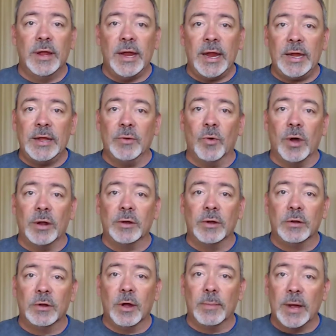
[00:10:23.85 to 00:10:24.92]
Anyone,
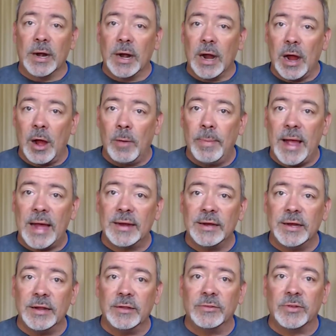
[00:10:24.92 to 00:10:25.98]
no matter how bad
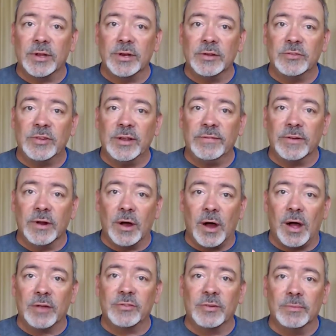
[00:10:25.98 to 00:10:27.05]
it is, can achieve an
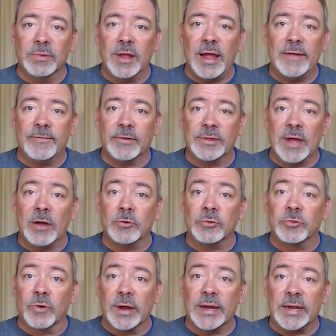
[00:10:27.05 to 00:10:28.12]
awesome life
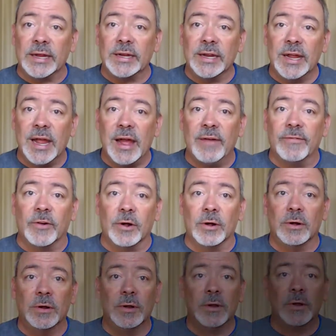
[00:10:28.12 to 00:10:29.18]
without drinking,
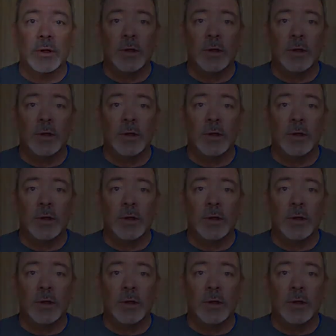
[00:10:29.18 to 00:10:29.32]
ever.